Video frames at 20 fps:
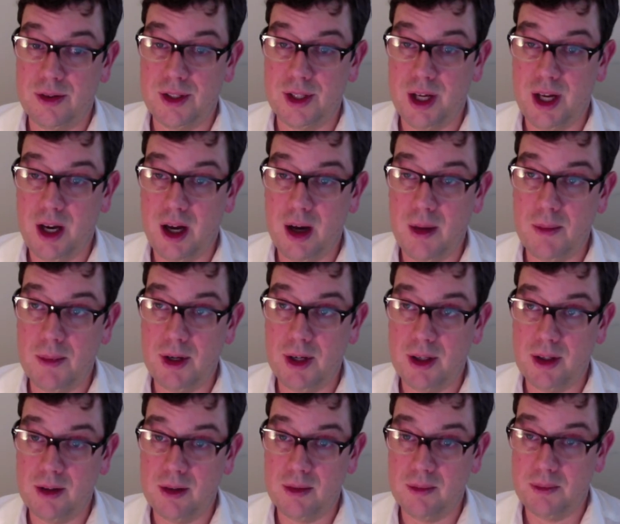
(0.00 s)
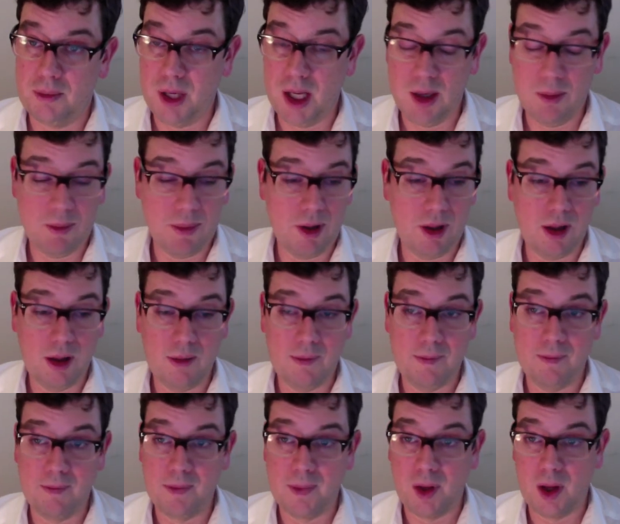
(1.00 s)
set up and people
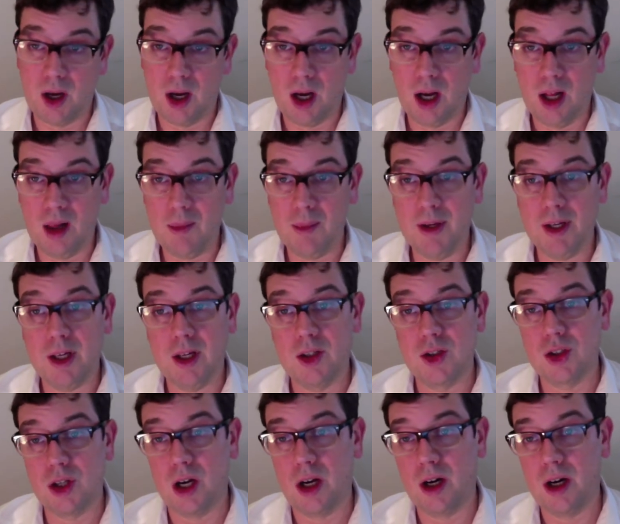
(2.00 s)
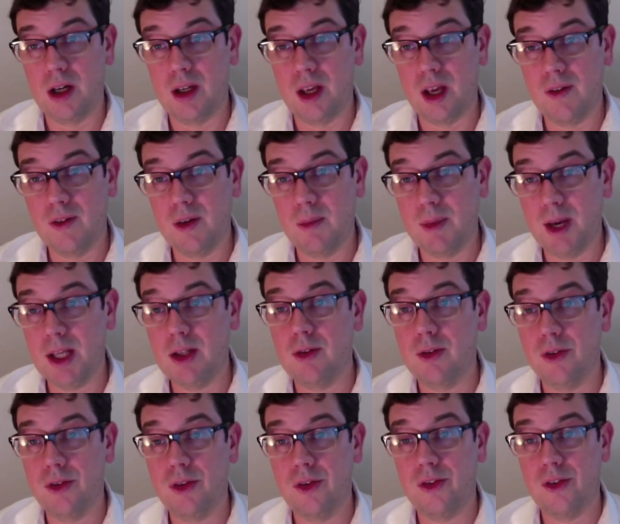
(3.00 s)
are helping each other and giving back to
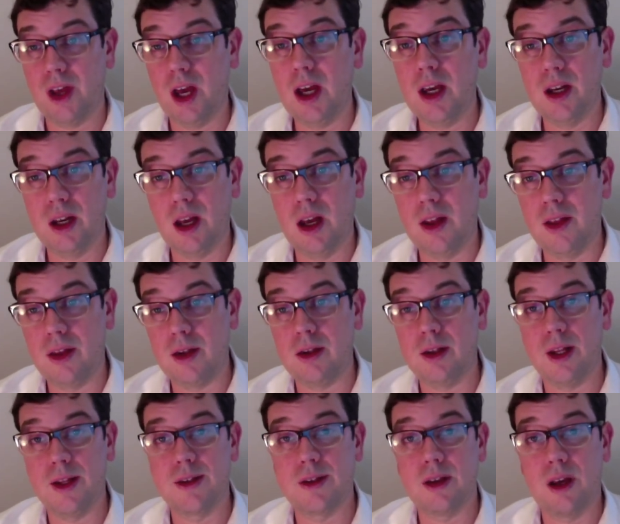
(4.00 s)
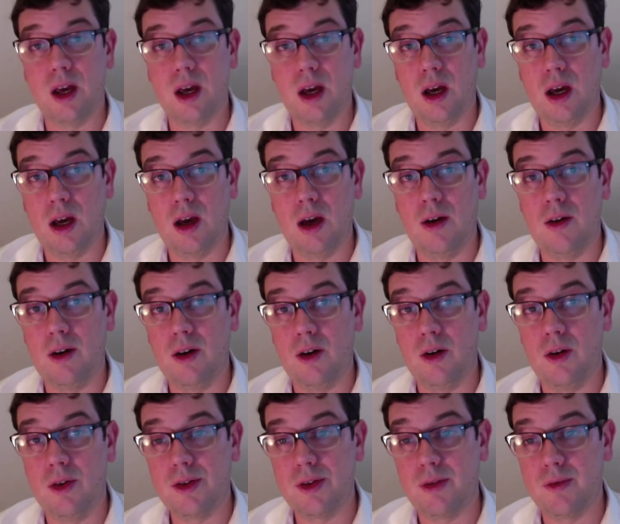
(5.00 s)
society. I think that's uh,
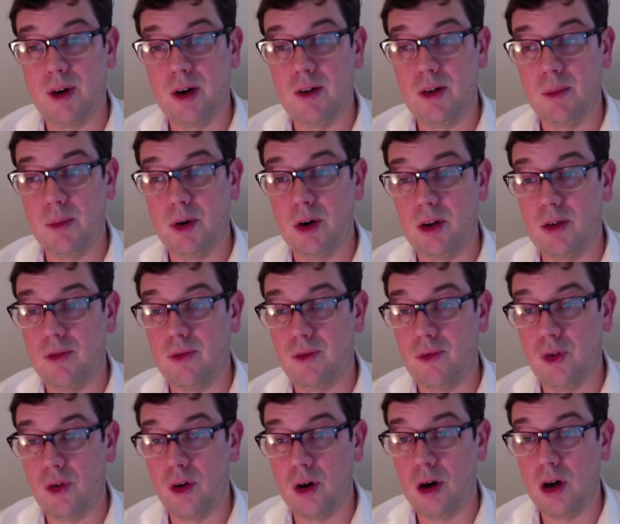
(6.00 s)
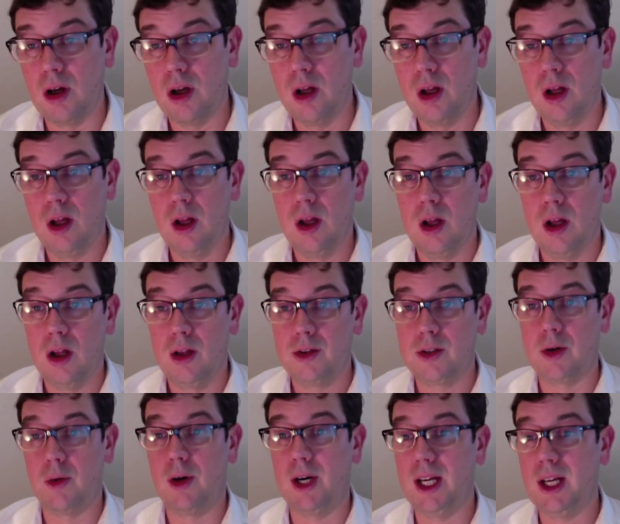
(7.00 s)
also very important for
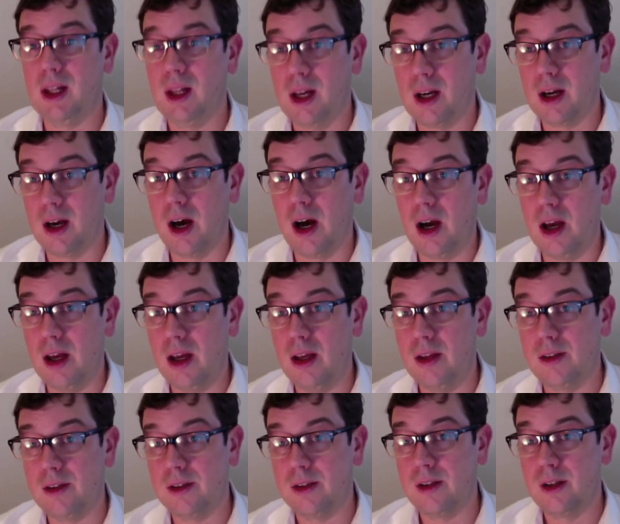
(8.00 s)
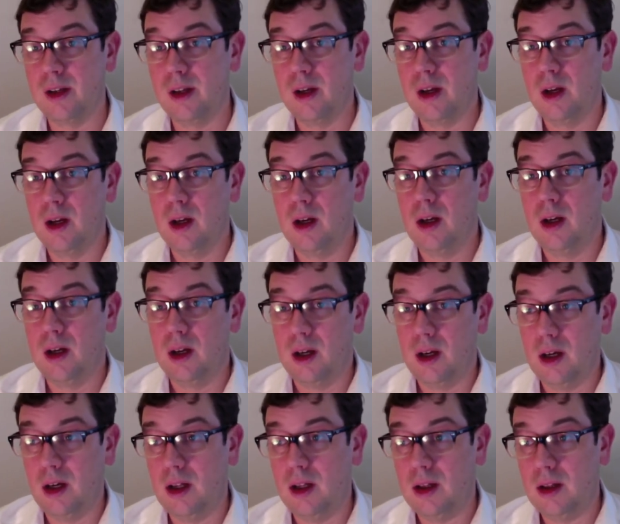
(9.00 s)
the regular guys.
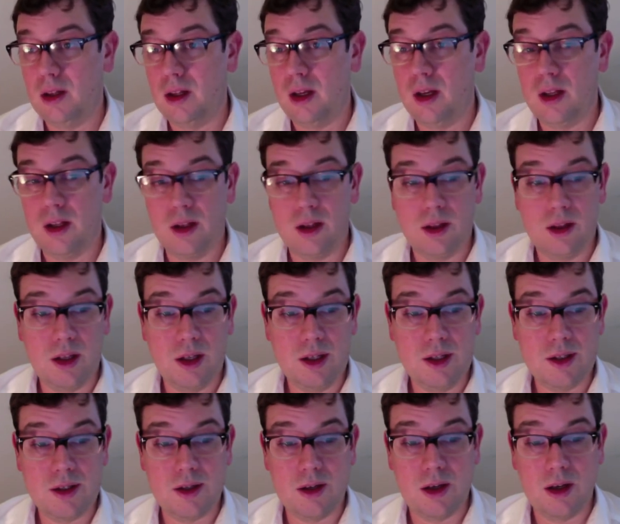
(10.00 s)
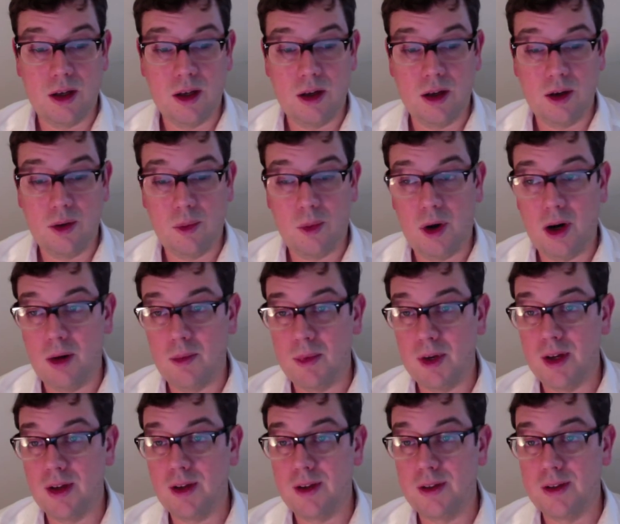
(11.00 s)
And uh, these uh, were
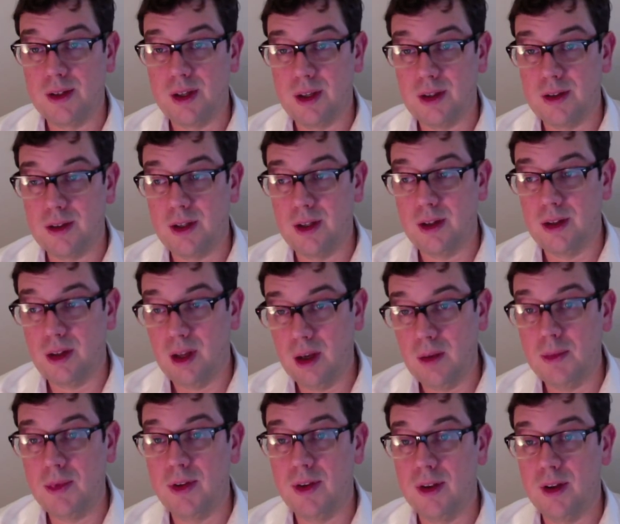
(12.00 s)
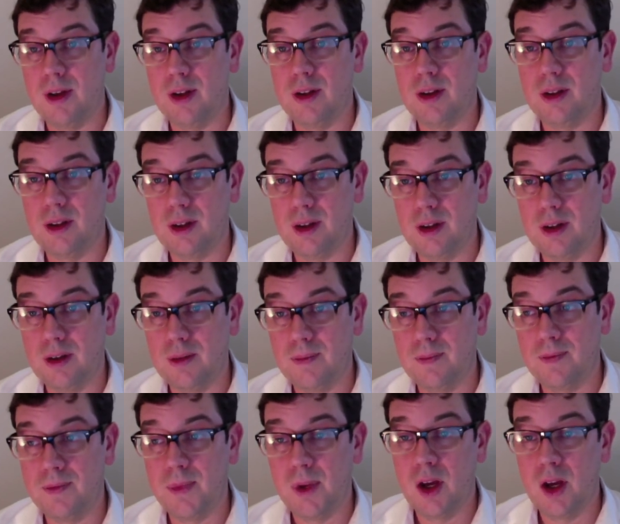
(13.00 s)
my 16 tips. And um,